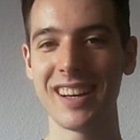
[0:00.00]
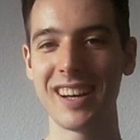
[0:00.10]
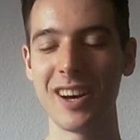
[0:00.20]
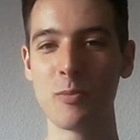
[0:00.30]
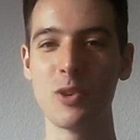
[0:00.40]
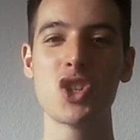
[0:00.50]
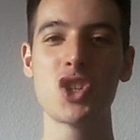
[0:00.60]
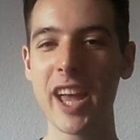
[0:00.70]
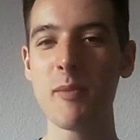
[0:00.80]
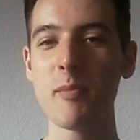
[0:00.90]
I hope you
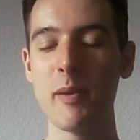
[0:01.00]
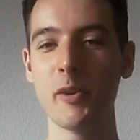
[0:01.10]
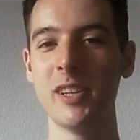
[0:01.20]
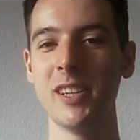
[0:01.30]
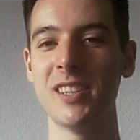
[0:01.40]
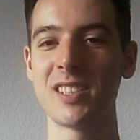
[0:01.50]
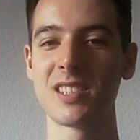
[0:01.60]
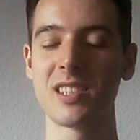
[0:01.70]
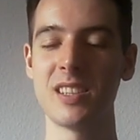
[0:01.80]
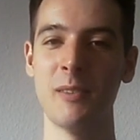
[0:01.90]
share my opinion.
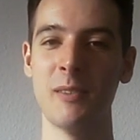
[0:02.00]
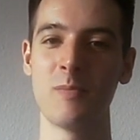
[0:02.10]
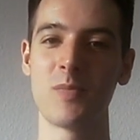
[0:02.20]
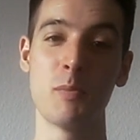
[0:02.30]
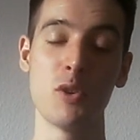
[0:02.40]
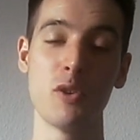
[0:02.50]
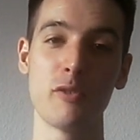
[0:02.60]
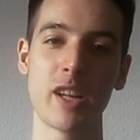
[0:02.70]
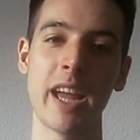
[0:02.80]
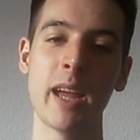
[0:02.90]
It's um, a
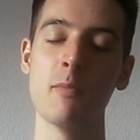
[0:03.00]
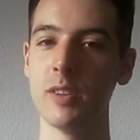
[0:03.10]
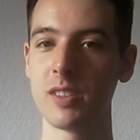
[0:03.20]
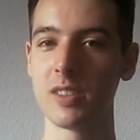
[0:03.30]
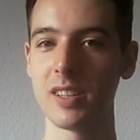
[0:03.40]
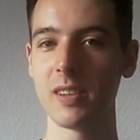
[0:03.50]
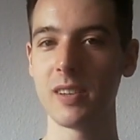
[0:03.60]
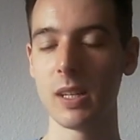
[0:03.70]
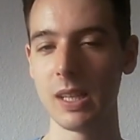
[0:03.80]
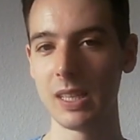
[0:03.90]
beautiful game and
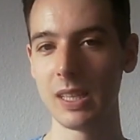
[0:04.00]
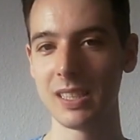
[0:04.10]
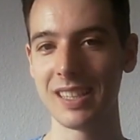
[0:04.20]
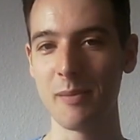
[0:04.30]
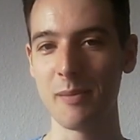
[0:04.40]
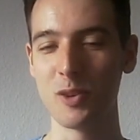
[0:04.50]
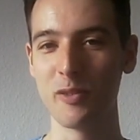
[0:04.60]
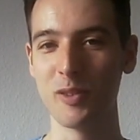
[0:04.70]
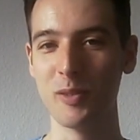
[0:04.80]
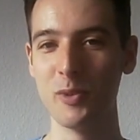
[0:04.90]
a
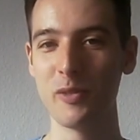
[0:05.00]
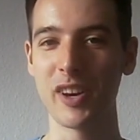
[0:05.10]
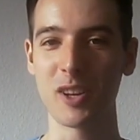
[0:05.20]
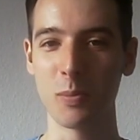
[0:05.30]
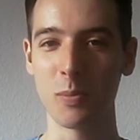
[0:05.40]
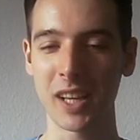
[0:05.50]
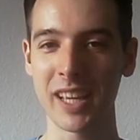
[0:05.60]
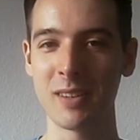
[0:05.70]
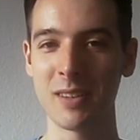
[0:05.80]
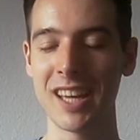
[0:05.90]
beautiful move. I could
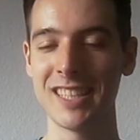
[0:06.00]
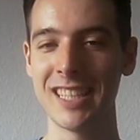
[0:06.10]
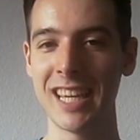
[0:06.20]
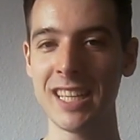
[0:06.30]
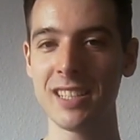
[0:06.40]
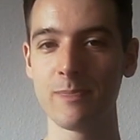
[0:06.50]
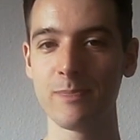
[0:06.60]
play knight d eight.